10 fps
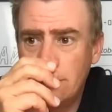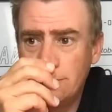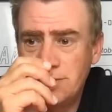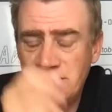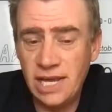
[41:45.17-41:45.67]

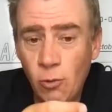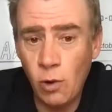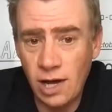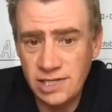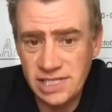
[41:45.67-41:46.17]
steel
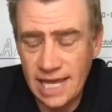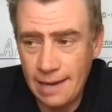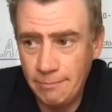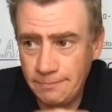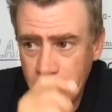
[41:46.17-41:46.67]
wire
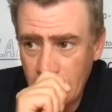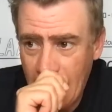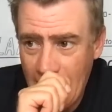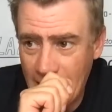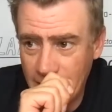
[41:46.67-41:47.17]
stem
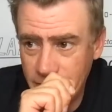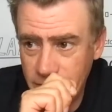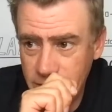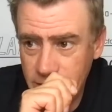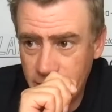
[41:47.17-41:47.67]

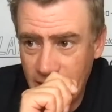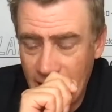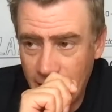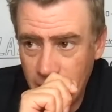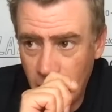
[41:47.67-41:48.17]
and
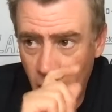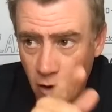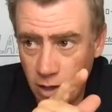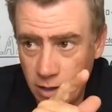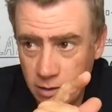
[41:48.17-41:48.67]
that
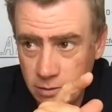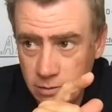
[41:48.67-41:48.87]
hollow